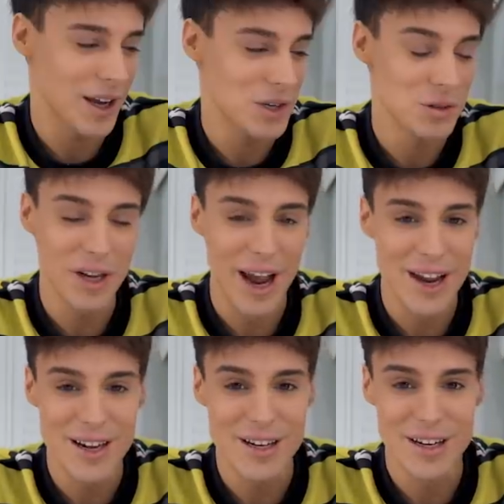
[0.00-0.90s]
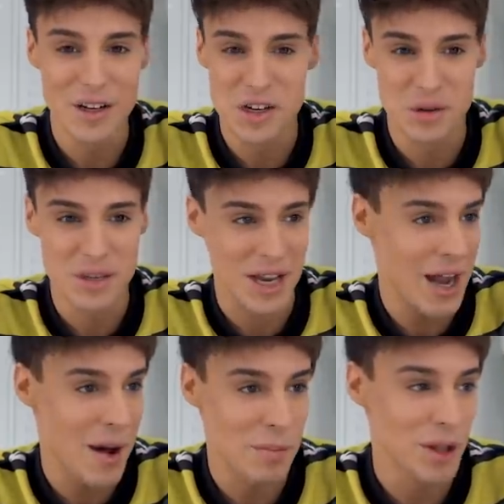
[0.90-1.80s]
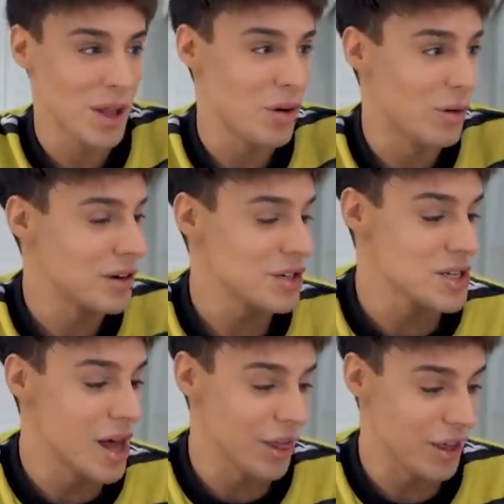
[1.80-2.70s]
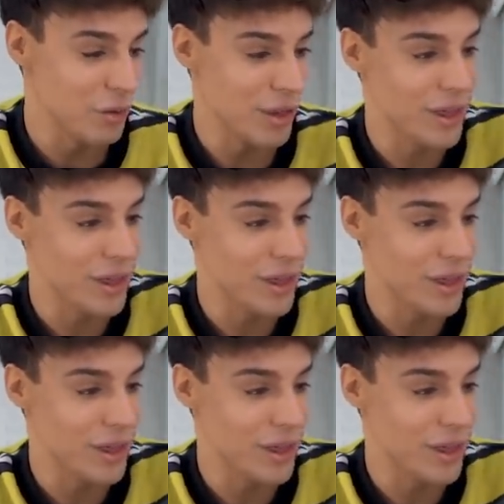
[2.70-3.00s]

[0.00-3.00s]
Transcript: you can't juice an apple, an orange, nothing with